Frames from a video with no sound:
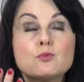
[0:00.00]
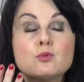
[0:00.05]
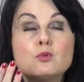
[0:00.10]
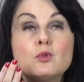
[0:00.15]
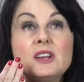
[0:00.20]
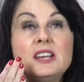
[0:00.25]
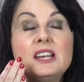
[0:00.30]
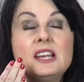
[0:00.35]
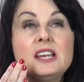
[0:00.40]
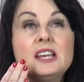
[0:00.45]

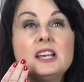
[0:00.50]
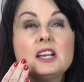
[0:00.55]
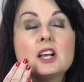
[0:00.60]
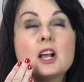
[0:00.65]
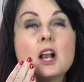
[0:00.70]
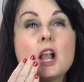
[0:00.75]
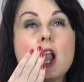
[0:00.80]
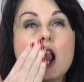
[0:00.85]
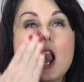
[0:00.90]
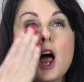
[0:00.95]
really
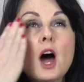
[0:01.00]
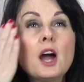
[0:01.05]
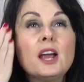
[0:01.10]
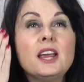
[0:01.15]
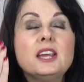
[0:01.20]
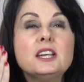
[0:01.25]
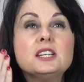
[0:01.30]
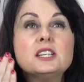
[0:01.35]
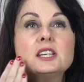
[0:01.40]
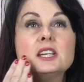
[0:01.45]

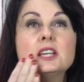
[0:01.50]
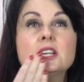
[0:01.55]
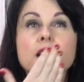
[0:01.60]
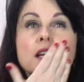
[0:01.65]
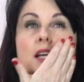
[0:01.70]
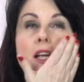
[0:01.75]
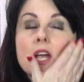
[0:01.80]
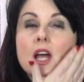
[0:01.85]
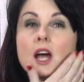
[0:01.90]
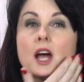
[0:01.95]
glidey
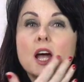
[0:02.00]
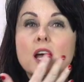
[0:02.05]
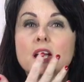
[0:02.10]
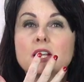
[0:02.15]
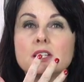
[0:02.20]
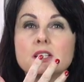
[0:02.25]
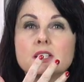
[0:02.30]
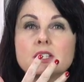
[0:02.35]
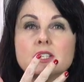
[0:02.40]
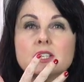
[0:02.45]

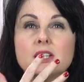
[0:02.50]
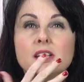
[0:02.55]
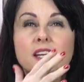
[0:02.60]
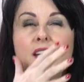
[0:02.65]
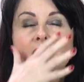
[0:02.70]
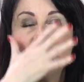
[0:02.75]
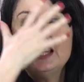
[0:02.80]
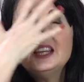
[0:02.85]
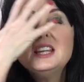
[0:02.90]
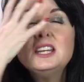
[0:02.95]
and
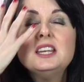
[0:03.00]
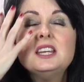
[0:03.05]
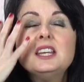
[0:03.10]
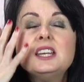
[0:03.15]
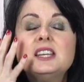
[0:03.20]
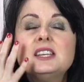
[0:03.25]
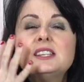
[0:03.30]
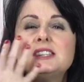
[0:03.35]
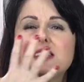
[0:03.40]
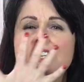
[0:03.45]

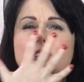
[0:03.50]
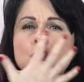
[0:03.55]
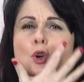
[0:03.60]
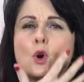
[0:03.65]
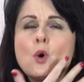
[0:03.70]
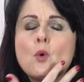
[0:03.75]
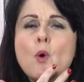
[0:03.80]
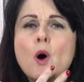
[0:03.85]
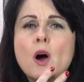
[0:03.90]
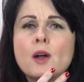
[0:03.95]
easy to
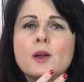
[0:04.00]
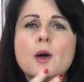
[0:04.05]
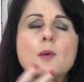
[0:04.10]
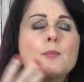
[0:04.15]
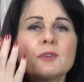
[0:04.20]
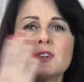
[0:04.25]
go on,